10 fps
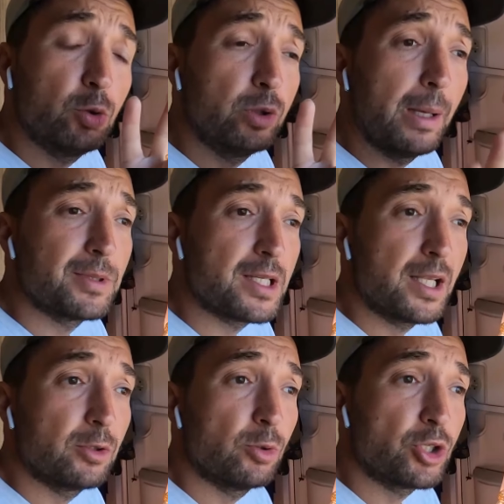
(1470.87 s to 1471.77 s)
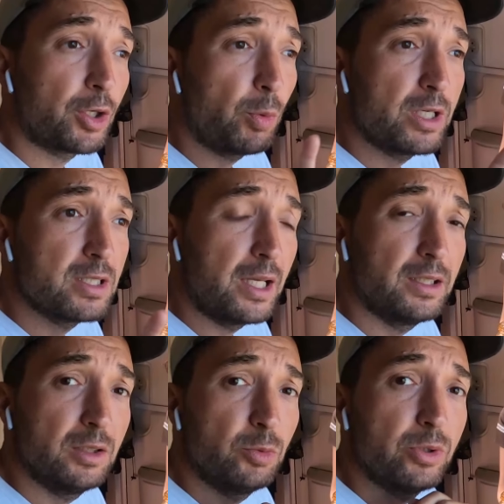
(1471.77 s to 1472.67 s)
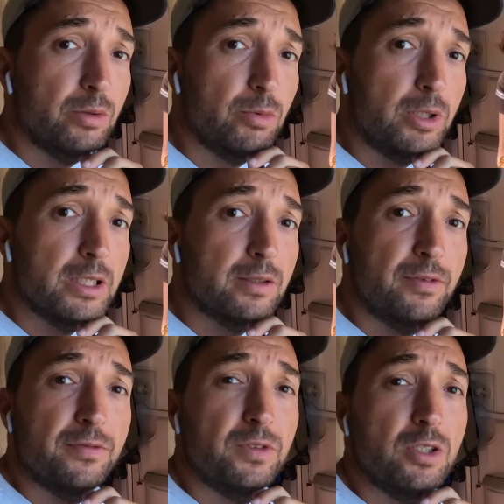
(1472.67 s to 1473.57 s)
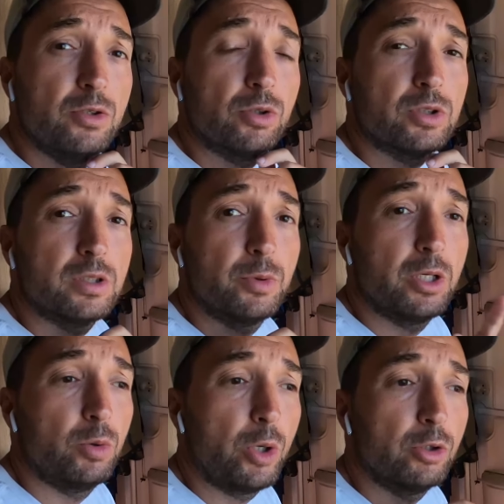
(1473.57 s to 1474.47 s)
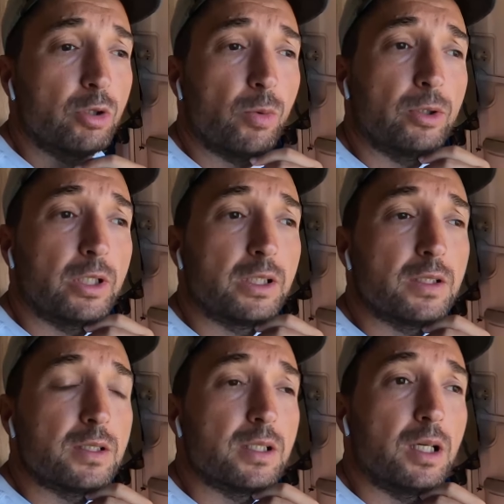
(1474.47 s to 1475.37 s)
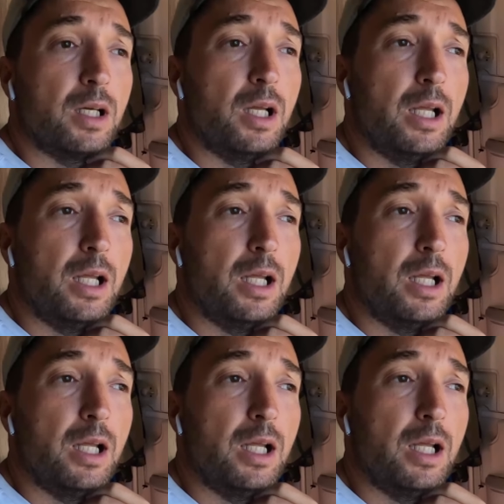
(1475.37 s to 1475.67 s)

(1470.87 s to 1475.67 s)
are two campsites next to each other one is 19 one is 15 euros we're going to the one that is uh,